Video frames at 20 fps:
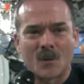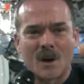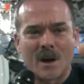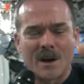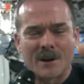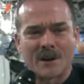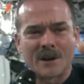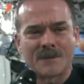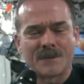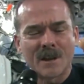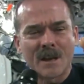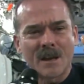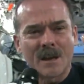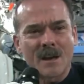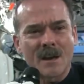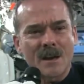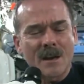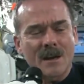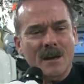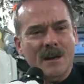of the water,
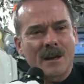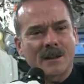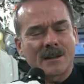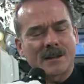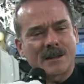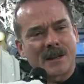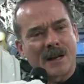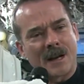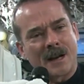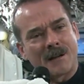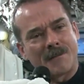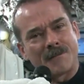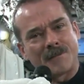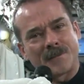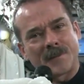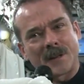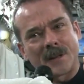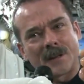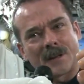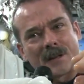it
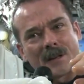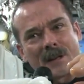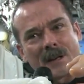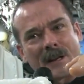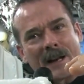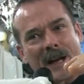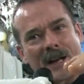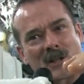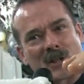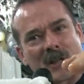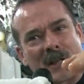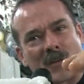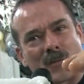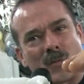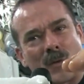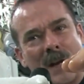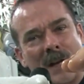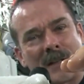um, it actually